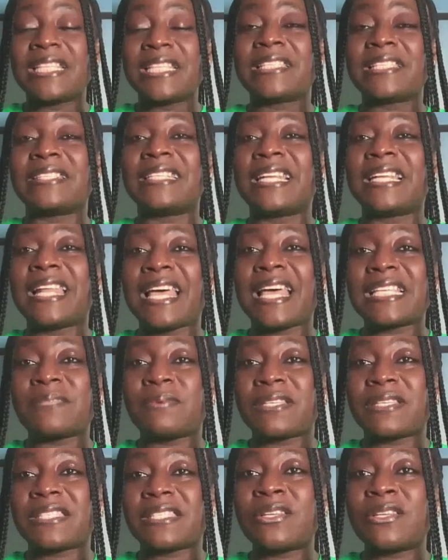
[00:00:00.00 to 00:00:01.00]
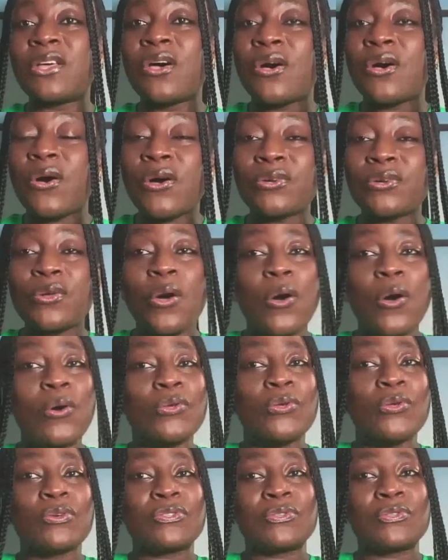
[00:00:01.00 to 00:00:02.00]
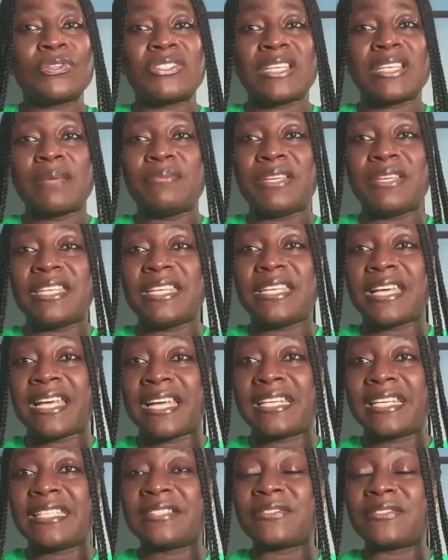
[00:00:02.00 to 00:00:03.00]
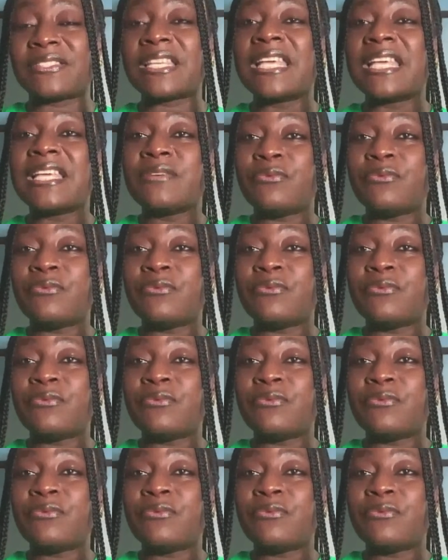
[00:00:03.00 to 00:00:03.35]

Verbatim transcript: So the last person on all your social media handles